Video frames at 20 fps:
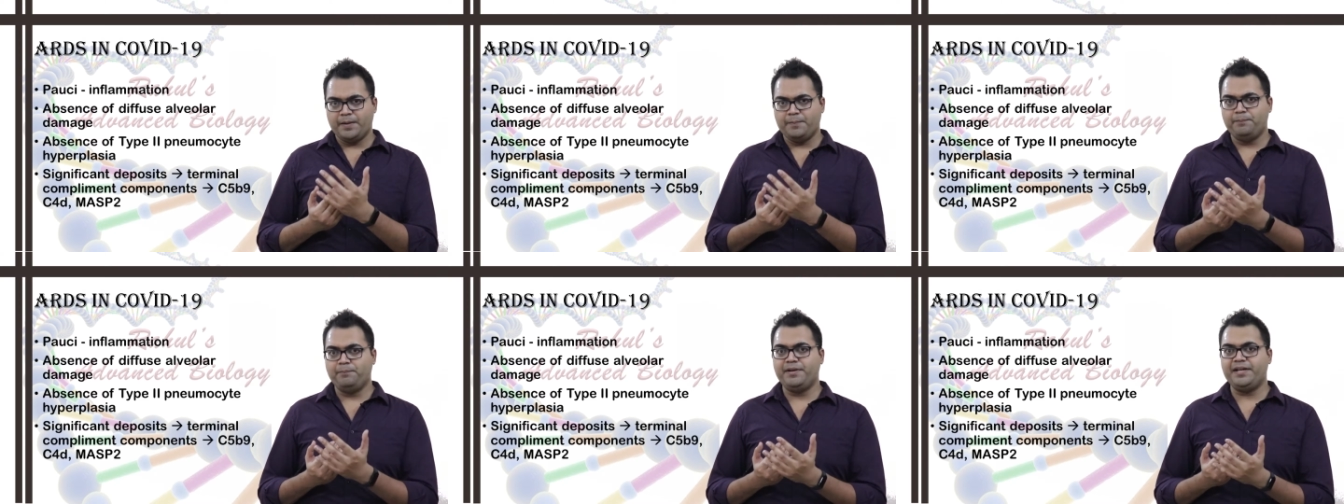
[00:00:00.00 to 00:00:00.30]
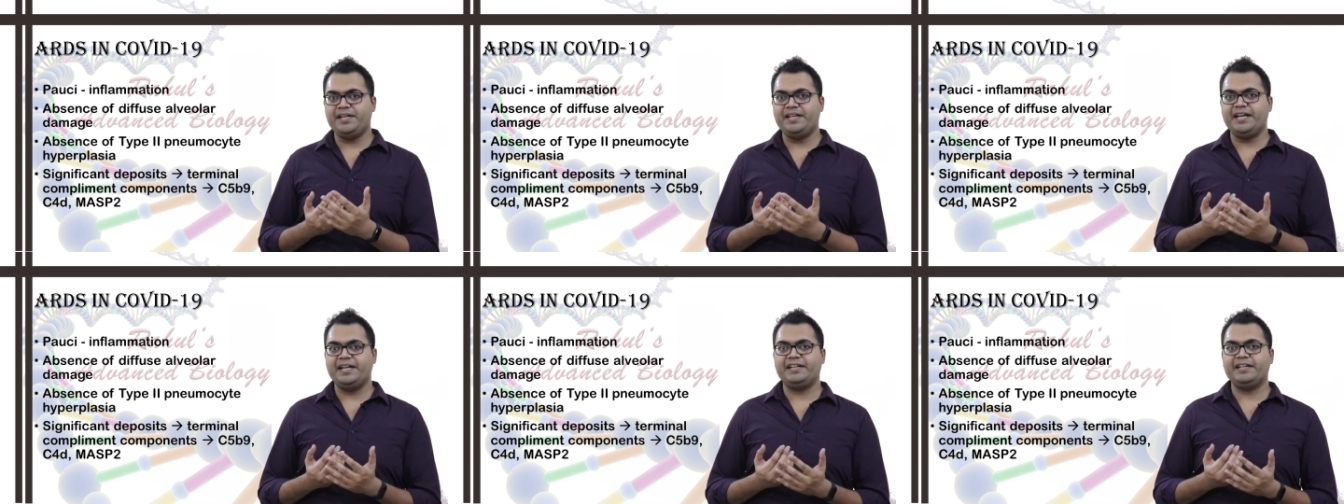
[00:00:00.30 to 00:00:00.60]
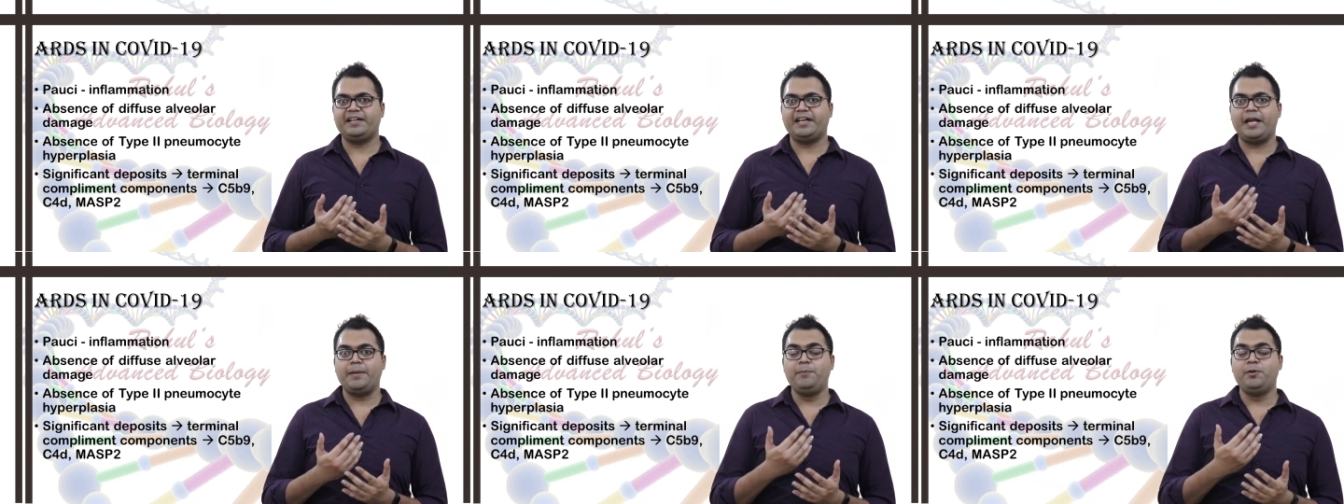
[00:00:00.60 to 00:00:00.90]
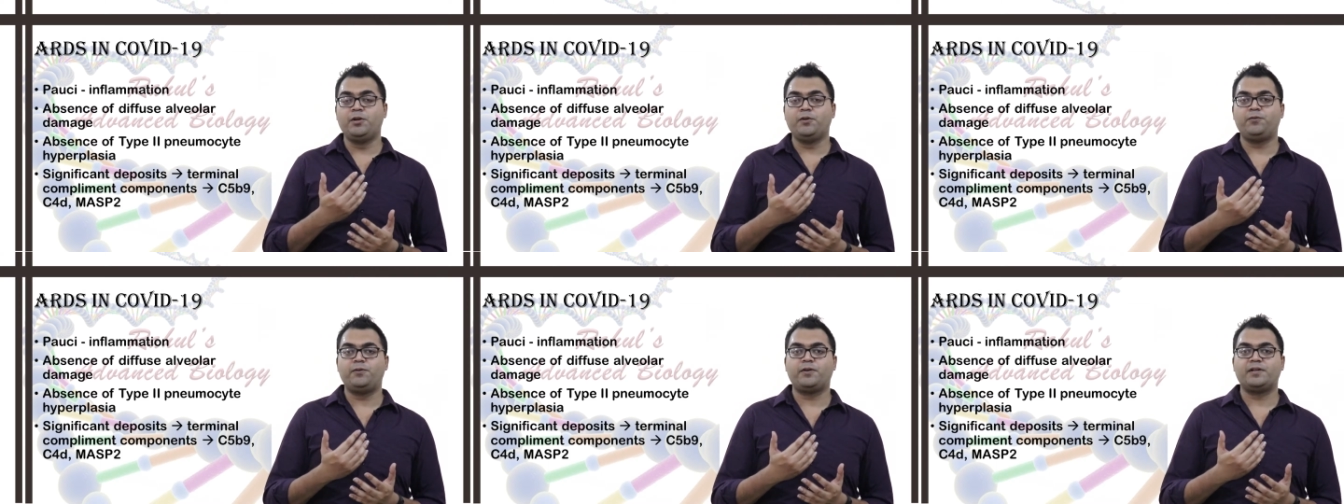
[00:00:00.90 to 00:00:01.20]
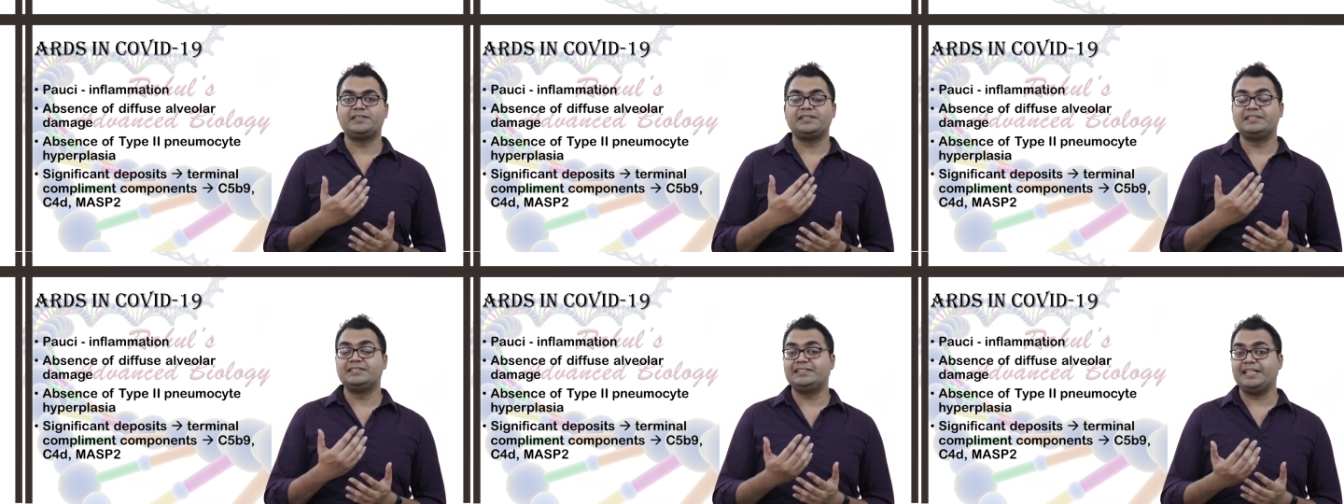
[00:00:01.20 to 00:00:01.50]
mediated
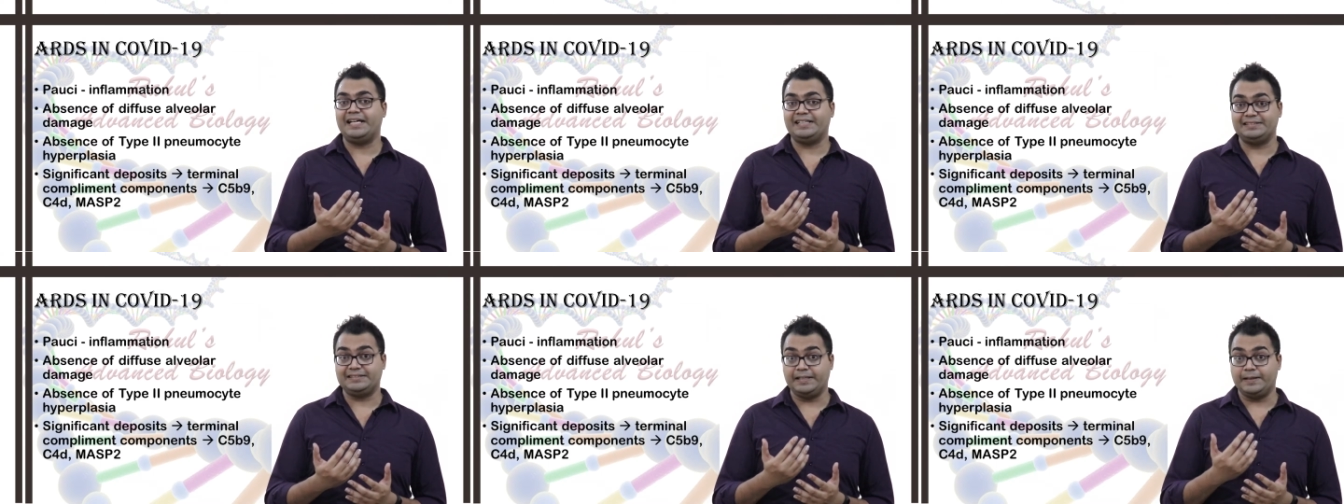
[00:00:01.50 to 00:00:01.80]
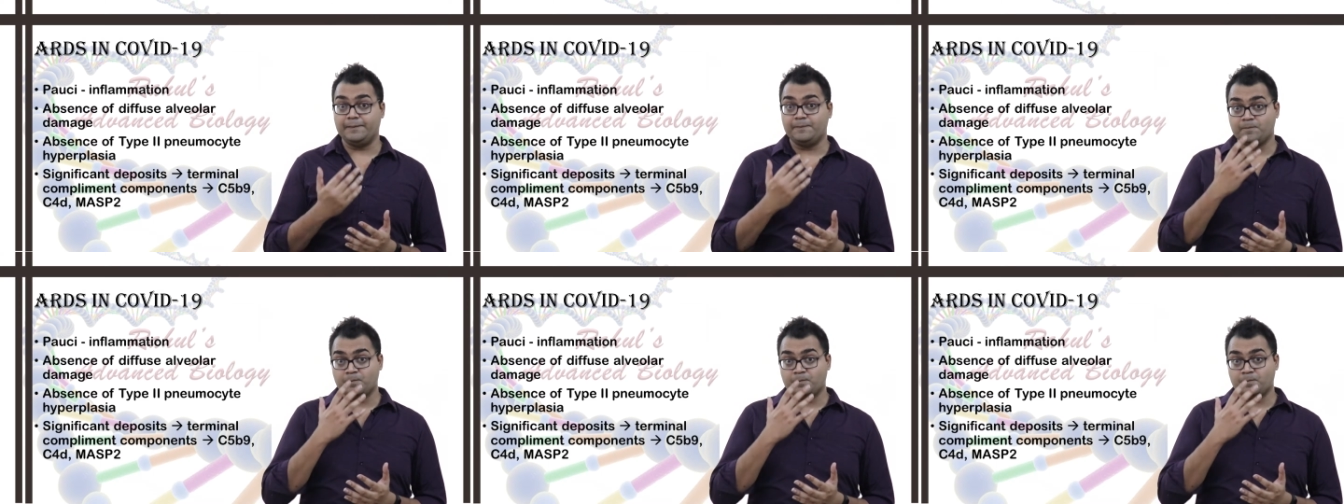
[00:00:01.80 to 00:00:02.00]
immunofluorescence assay.